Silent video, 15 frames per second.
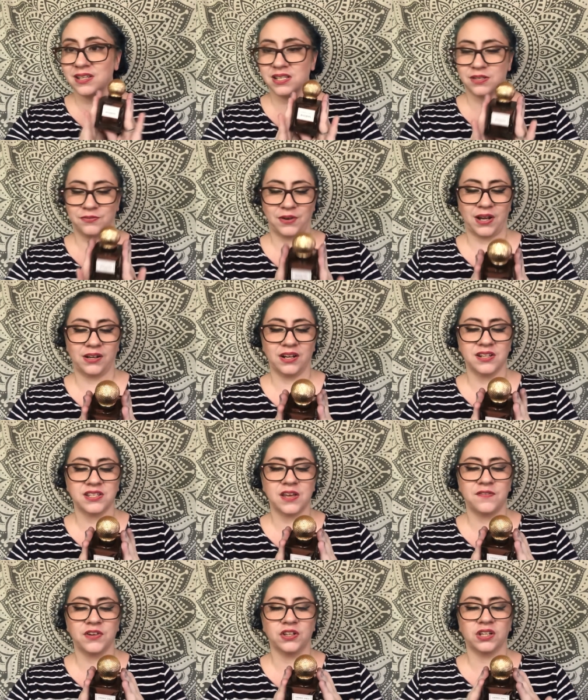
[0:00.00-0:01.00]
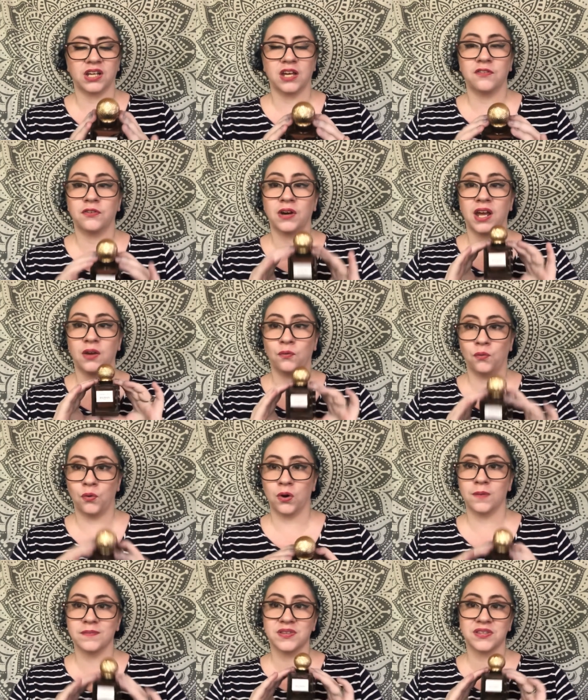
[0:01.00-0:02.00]
this fragrance if you're looking for a
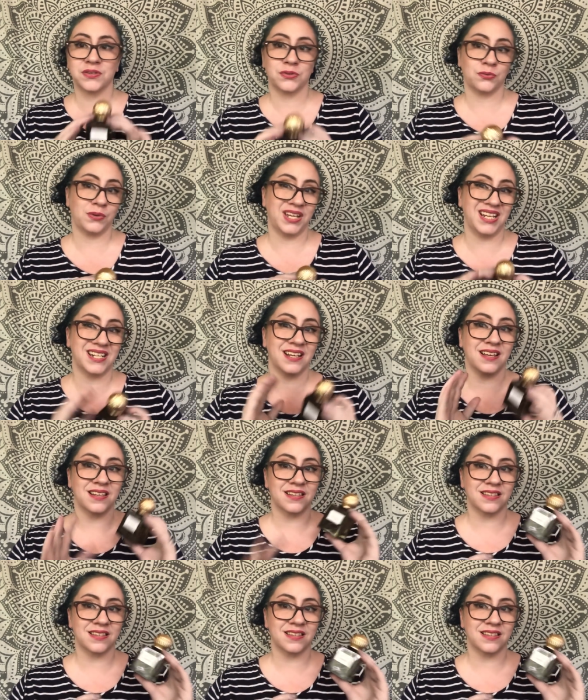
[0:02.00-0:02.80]
warm, sweet,